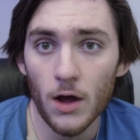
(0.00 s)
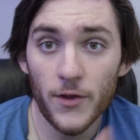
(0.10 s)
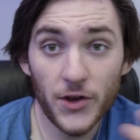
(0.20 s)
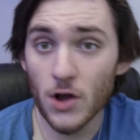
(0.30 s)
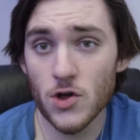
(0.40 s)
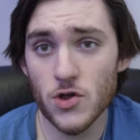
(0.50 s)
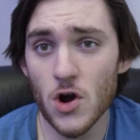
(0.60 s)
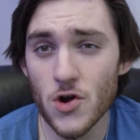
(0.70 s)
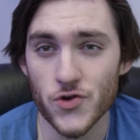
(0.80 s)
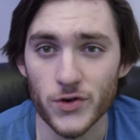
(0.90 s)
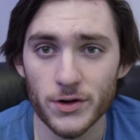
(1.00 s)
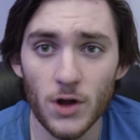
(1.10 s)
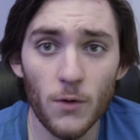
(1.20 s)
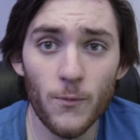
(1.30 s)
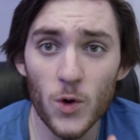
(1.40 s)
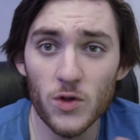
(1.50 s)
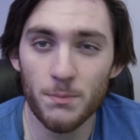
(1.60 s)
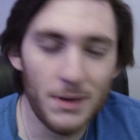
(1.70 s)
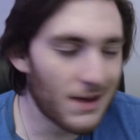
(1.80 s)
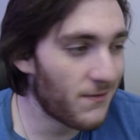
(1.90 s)
The Dodge Charger, known for its
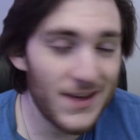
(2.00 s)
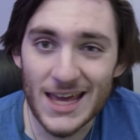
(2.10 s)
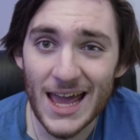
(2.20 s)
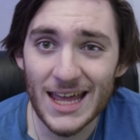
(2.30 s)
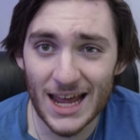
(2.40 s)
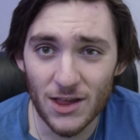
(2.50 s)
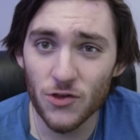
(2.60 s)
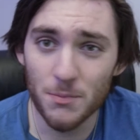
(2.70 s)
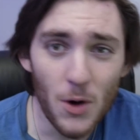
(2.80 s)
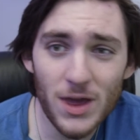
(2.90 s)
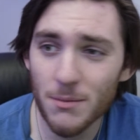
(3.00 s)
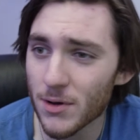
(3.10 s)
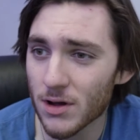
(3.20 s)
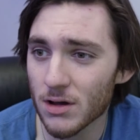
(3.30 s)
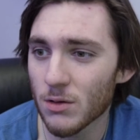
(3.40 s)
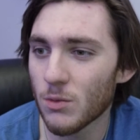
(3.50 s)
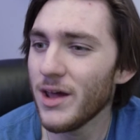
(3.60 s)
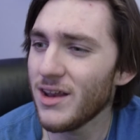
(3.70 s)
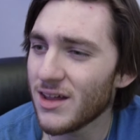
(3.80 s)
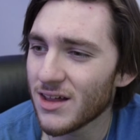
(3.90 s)
big V8 and smoky
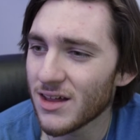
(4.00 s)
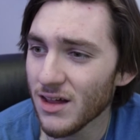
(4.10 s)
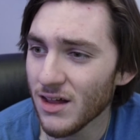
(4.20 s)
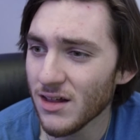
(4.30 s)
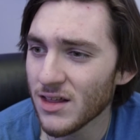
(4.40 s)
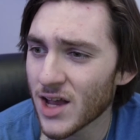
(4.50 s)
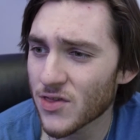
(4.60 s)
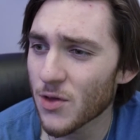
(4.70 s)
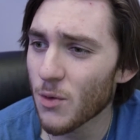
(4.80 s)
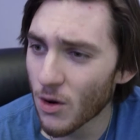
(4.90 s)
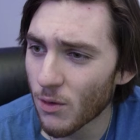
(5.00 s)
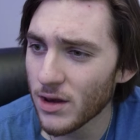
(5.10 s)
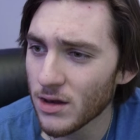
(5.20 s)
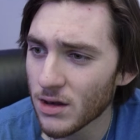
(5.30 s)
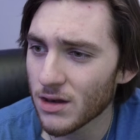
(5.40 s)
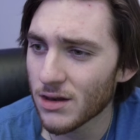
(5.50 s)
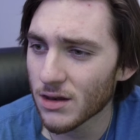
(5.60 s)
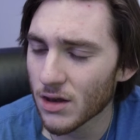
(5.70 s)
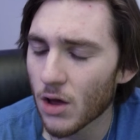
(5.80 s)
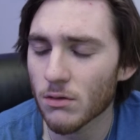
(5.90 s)
what? That's the wrong one?
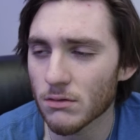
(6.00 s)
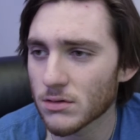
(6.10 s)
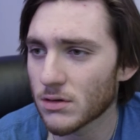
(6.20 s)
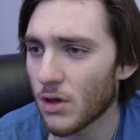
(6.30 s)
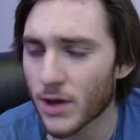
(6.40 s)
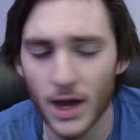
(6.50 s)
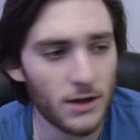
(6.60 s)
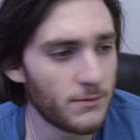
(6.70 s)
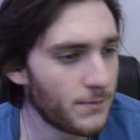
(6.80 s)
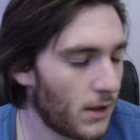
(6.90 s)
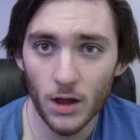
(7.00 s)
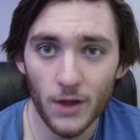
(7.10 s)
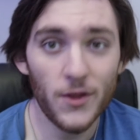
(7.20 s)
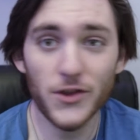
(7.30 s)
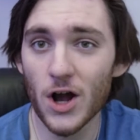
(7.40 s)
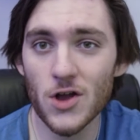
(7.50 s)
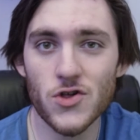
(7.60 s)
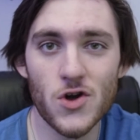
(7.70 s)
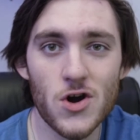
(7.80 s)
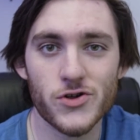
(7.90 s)
Oh, okay. The Dodge
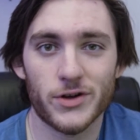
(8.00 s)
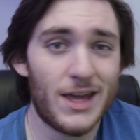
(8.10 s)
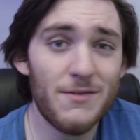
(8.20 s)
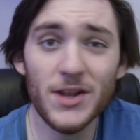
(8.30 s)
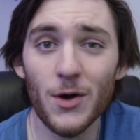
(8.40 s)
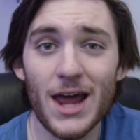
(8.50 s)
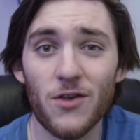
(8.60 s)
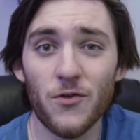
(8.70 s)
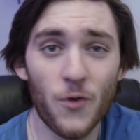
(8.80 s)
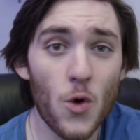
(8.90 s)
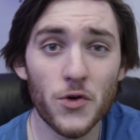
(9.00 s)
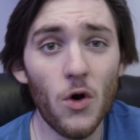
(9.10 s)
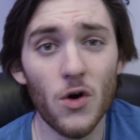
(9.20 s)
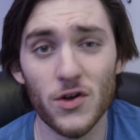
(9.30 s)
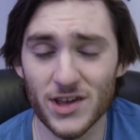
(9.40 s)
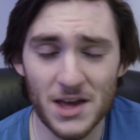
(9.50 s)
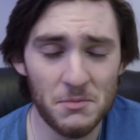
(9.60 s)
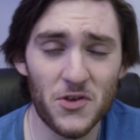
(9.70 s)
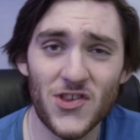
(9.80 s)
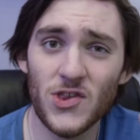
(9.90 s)
Charger, even though it has 4 doors, it
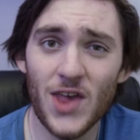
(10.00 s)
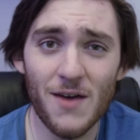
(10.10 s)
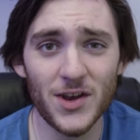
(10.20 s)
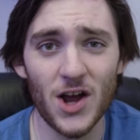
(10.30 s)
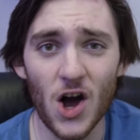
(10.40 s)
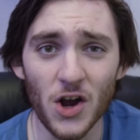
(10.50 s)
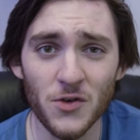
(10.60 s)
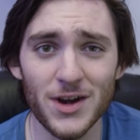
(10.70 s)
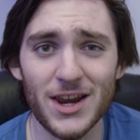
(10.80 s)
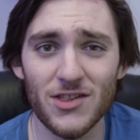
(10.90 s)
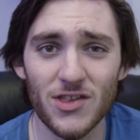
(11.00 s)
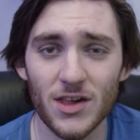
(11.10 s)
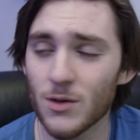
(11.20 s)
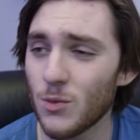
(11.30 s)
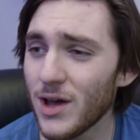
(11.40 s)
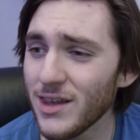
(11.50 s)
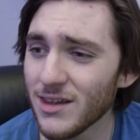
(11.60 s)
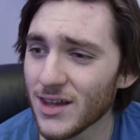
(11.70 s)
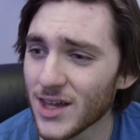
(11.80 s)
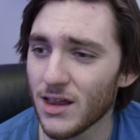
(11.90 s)
comes with 700 and... What?
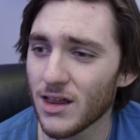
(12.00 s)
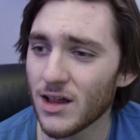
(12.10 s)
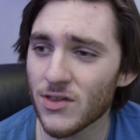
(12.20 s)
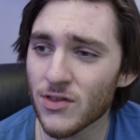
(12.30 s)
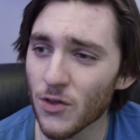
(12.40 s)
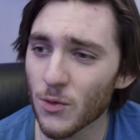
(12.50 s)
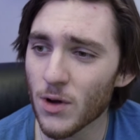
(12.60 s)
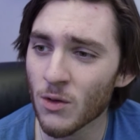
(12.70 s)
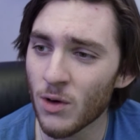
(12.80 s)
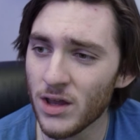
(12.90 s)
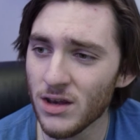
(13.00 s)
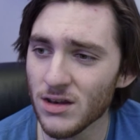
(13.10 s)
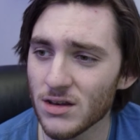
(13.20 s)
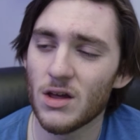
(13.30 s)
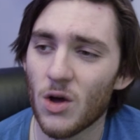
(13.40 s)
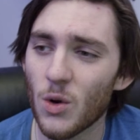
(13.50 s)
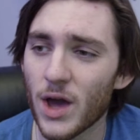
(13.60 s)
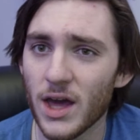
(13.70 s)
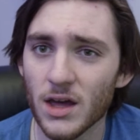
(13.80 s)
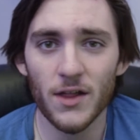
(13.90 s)
It's still the wrong one?
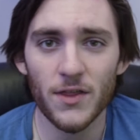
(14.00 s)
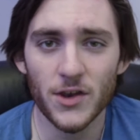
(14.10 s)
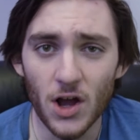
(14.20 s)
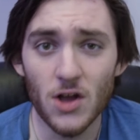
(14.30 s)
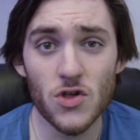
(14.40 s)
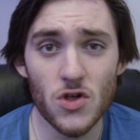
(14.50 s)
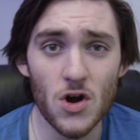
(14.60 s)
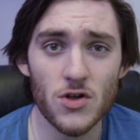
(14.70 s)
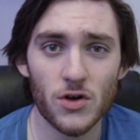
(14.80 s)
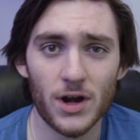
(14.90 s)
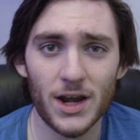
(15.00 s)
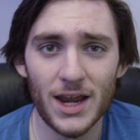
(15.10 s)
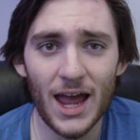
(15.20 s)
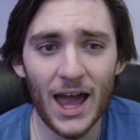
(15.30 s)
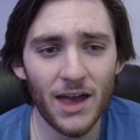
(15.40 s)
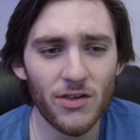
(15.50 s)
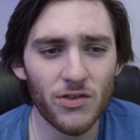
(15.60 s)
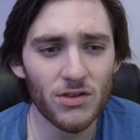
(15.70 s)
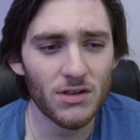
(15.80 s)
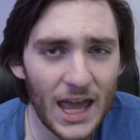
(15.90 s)
Okay. The Dodge Charger, it
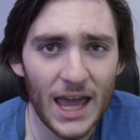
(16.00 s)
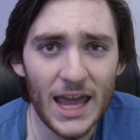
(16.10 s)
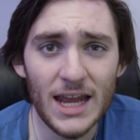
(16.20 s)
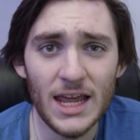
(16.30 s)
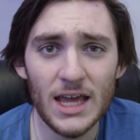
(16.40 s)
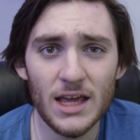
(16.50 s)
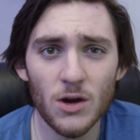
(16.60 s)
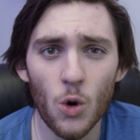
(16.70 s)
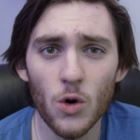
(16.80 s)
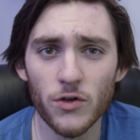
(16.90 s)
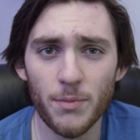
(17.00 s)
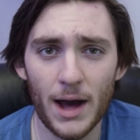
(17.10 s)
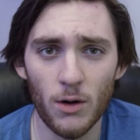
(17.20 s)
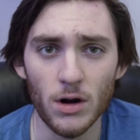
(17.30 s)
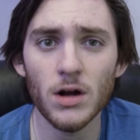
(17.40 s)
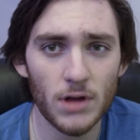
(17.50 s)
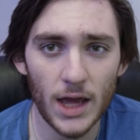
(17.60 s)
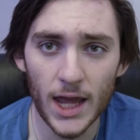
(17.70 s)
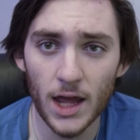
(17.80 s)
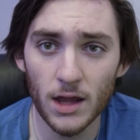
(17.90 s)
has 80 horsepower,
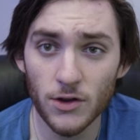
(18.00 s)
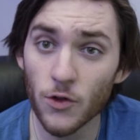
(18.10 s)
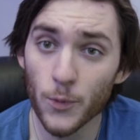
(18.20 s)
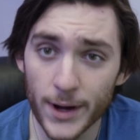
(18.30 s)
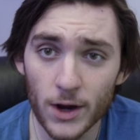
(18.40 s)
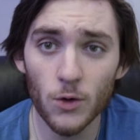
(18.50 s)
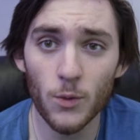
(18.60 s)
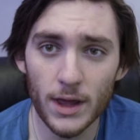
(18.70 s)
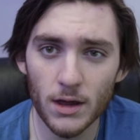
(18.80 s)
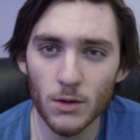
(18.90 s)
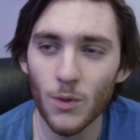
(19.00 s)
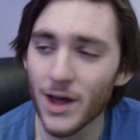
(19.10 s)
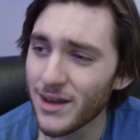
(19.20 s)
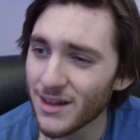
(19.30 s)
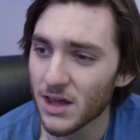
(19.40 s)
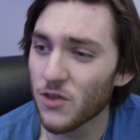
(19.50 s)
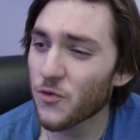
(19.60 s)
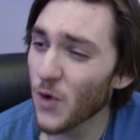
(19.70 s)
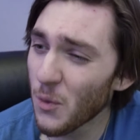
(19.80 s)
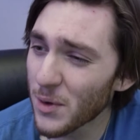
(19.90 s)
and to the rear what? It's
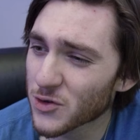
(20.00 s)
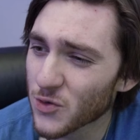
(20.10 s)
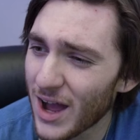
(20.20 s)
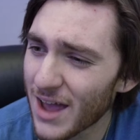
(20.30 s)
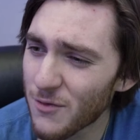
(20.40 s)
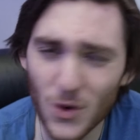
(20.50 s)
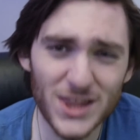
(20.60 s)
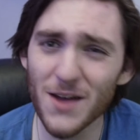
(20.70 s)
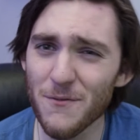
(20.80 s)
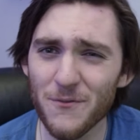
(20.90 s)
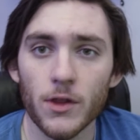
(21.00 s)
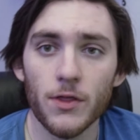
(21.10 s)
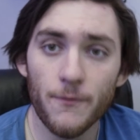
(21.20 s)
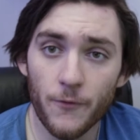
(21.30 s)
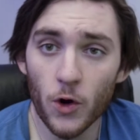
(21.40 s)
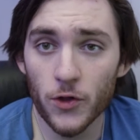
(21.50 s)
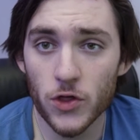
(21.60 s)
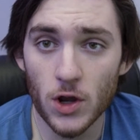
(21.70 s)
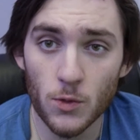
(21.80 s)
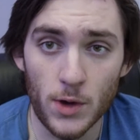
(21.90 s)
front-wheel drive? What the fuck? The 4th
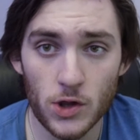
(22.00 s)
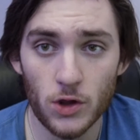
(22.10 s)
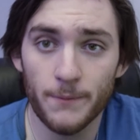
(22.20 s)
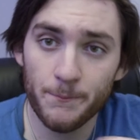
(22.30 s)
generation